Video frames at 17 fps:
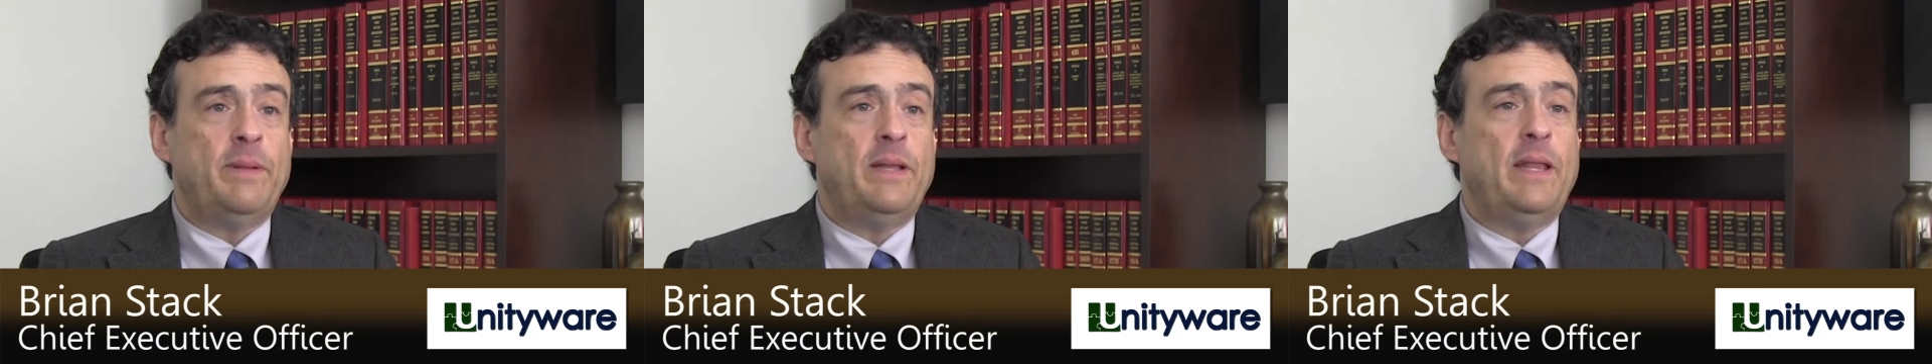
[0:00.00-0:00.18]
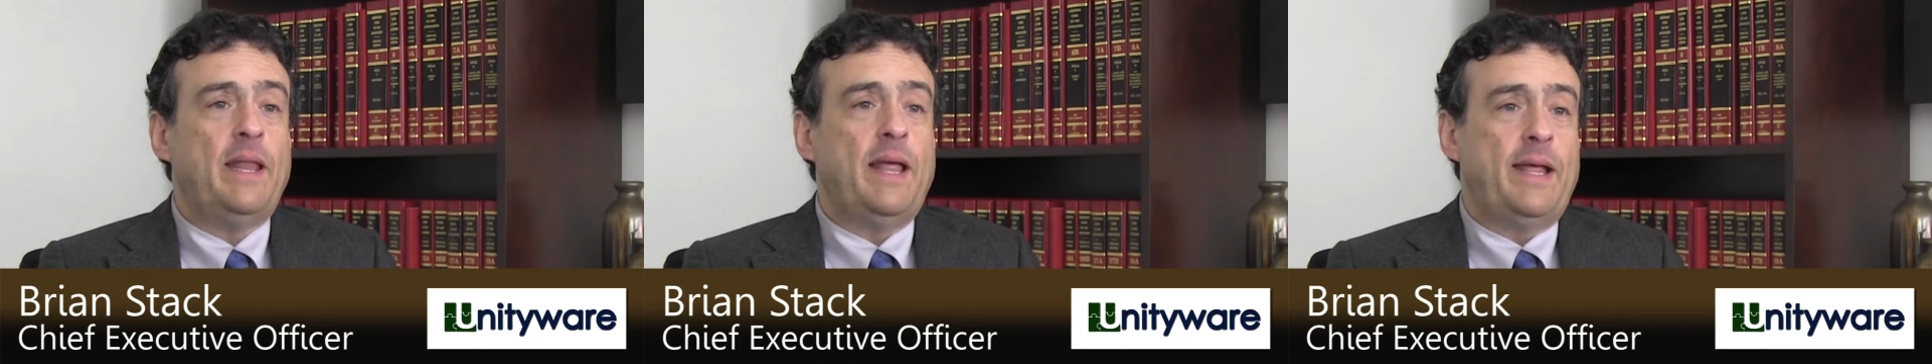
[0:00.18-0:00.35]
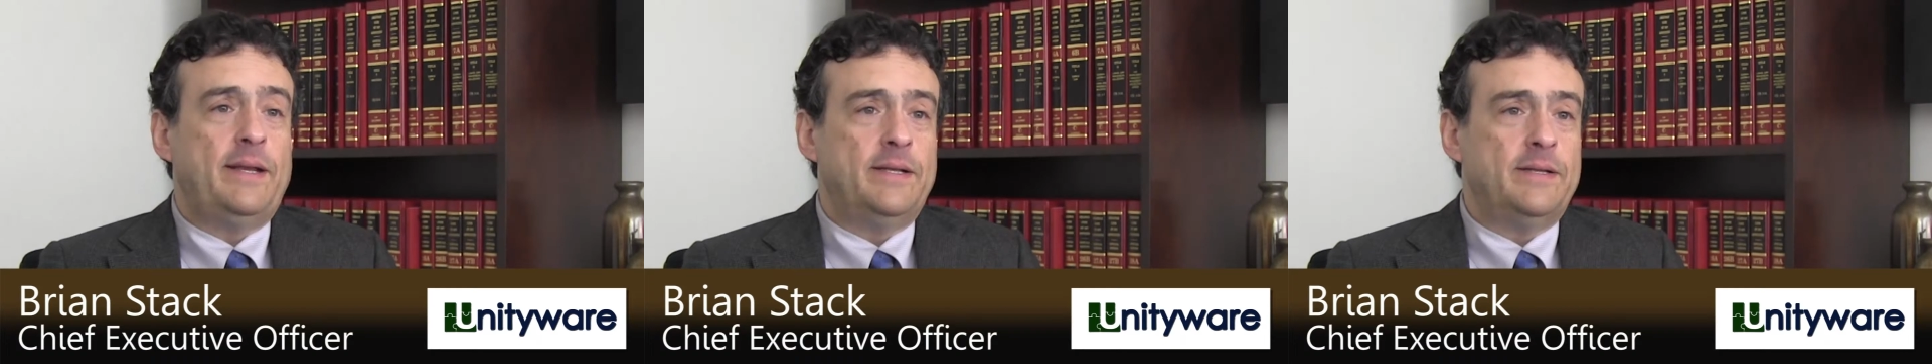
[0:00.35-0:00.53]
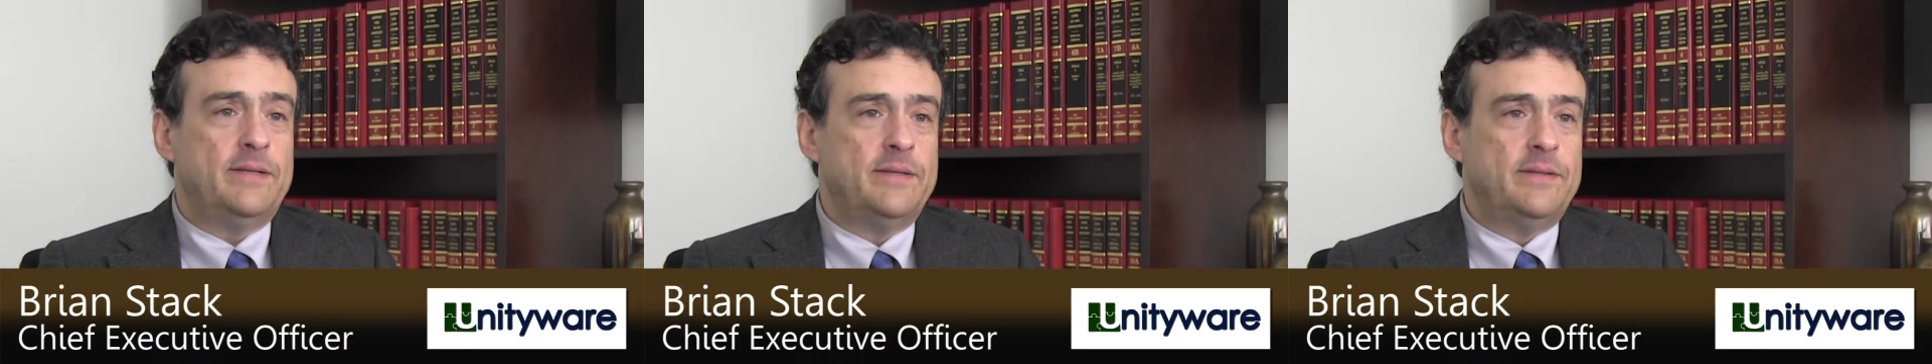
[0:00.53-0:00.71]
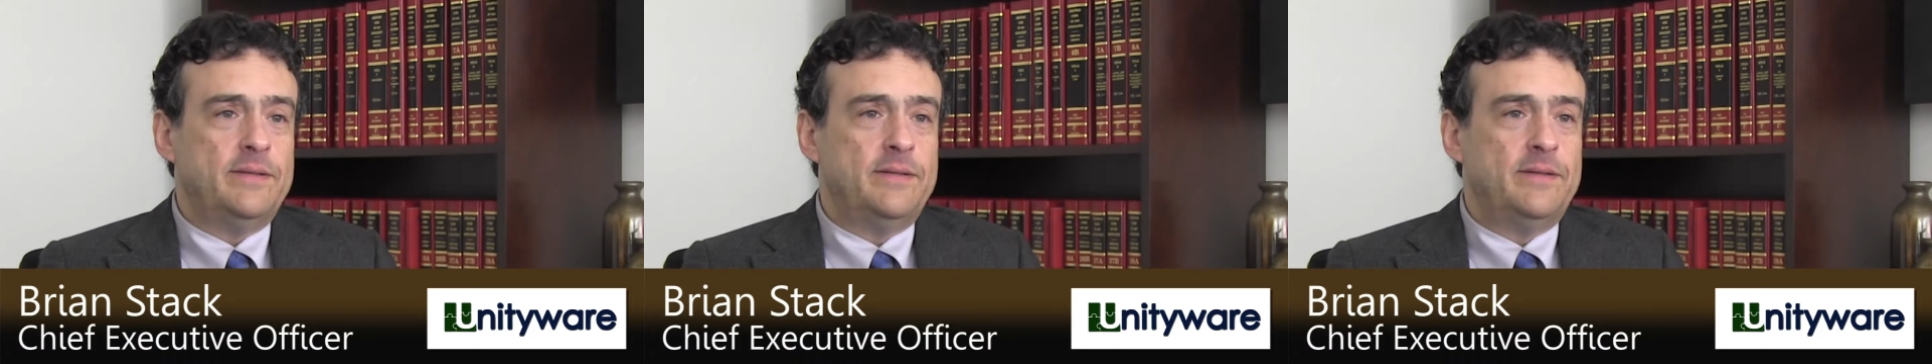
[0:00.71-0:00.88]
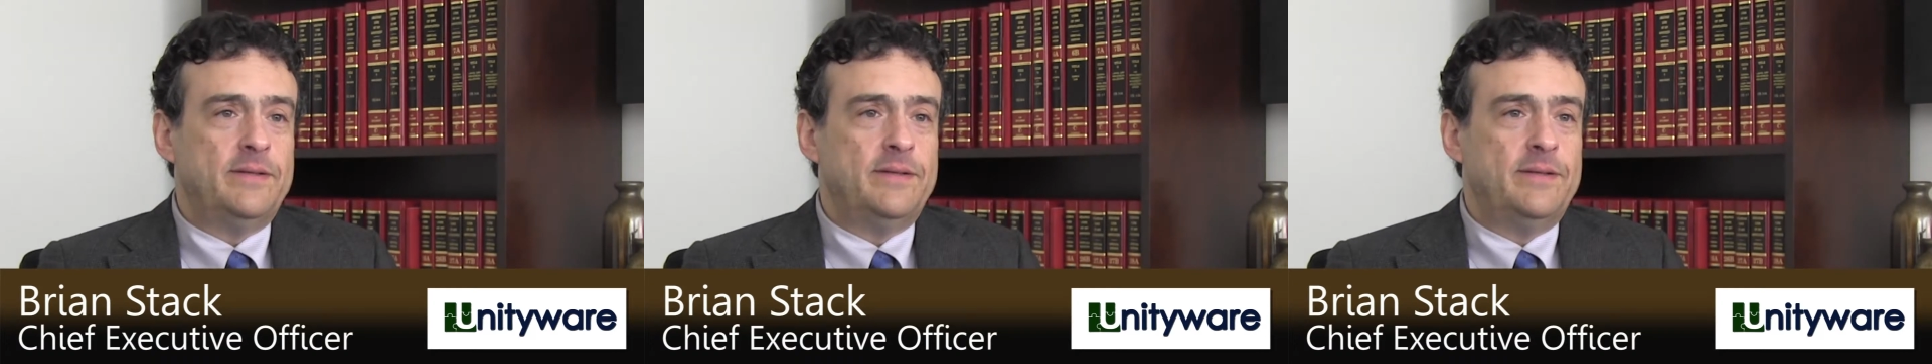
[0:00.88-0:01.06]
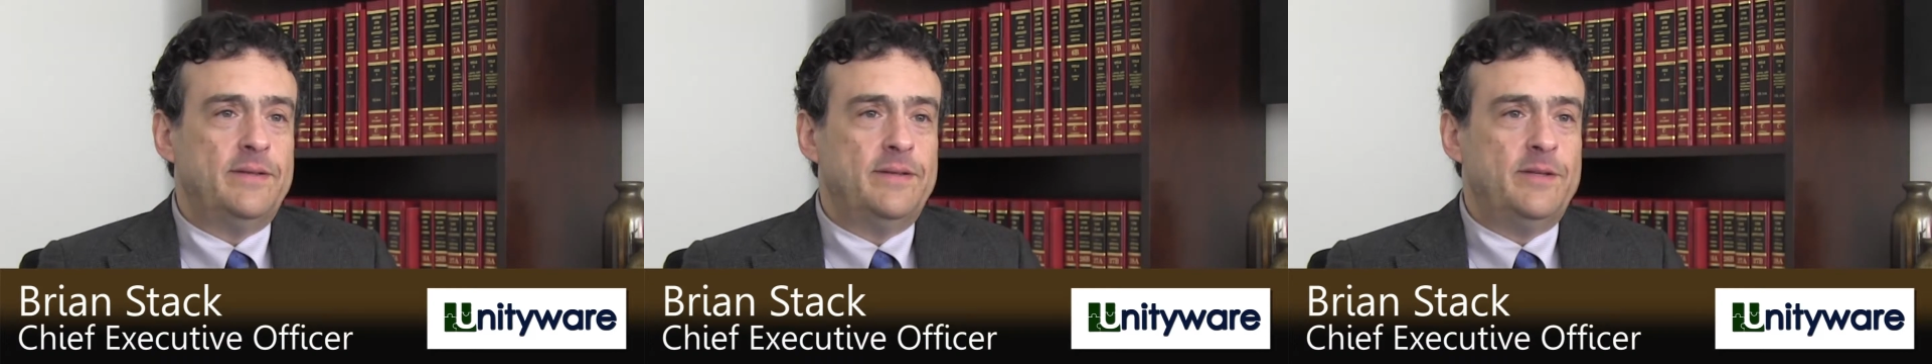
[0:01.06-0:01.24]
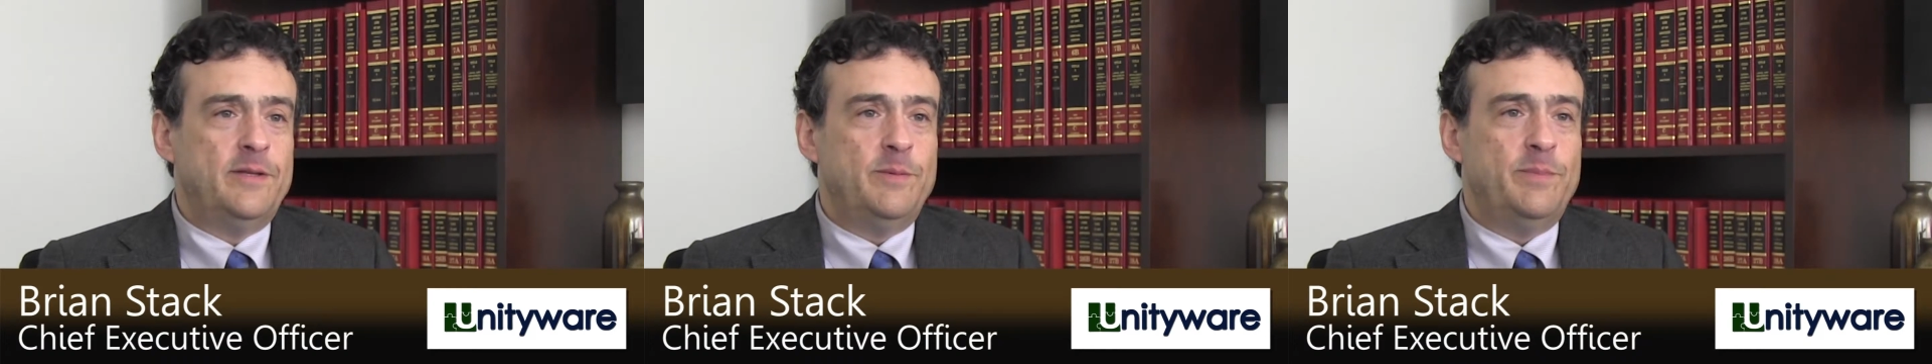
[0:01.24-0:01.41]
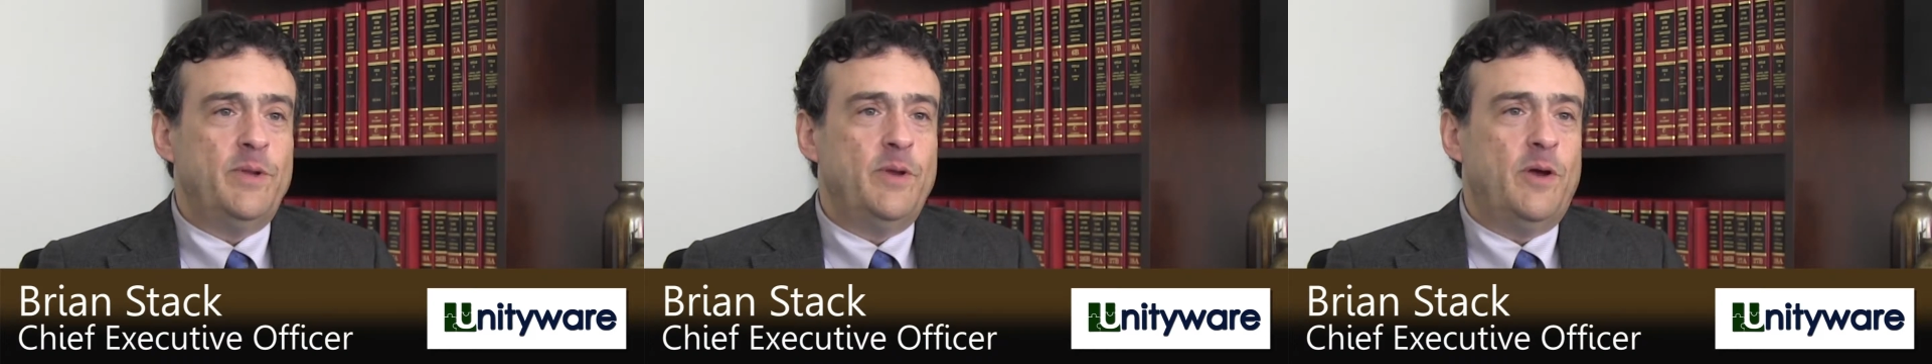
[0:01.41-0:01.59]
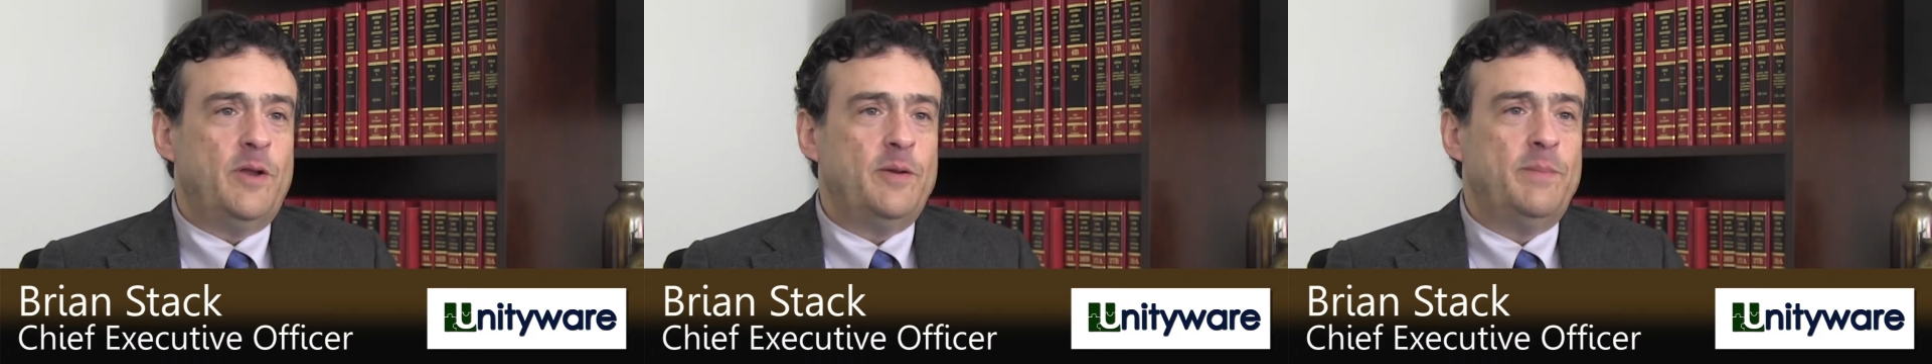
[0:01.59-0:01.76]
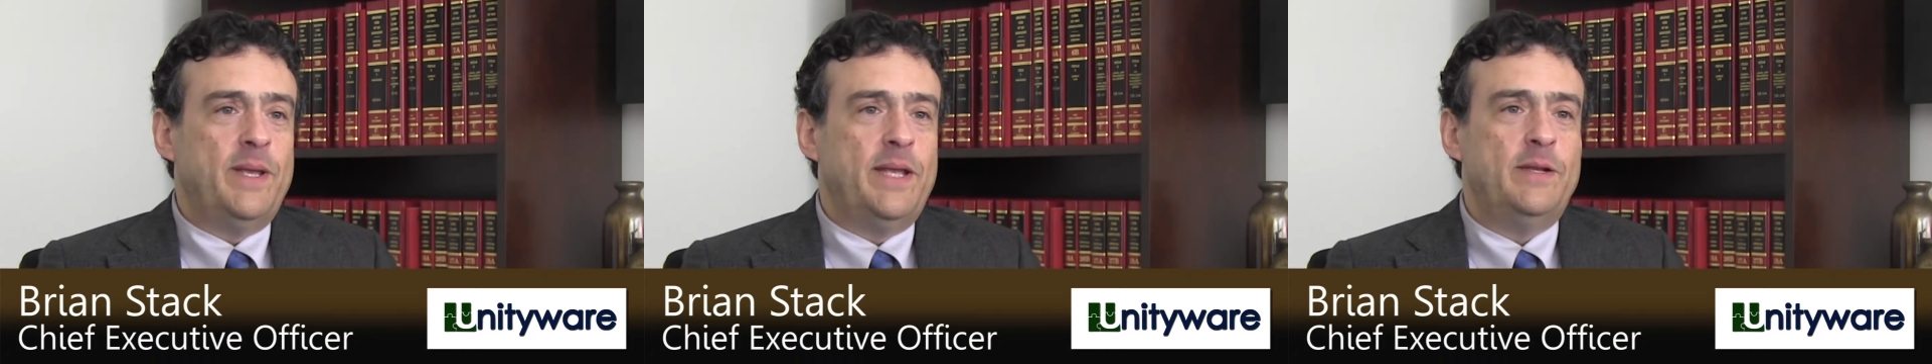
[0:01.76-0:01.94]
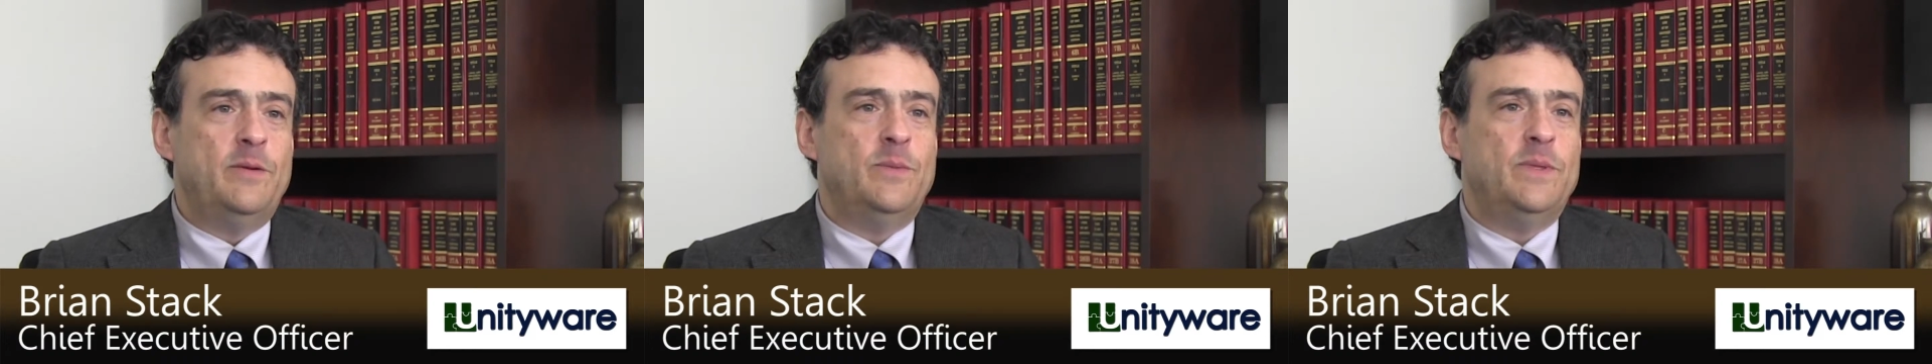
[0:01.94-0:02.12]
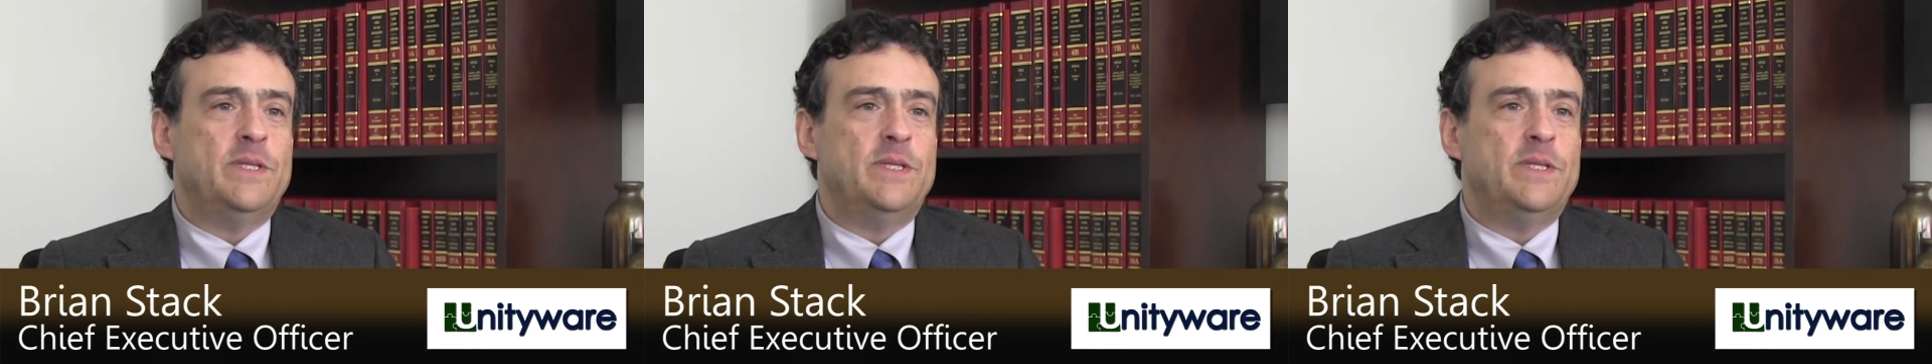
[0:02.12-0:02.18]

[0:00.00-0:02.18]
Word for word: planet to be automated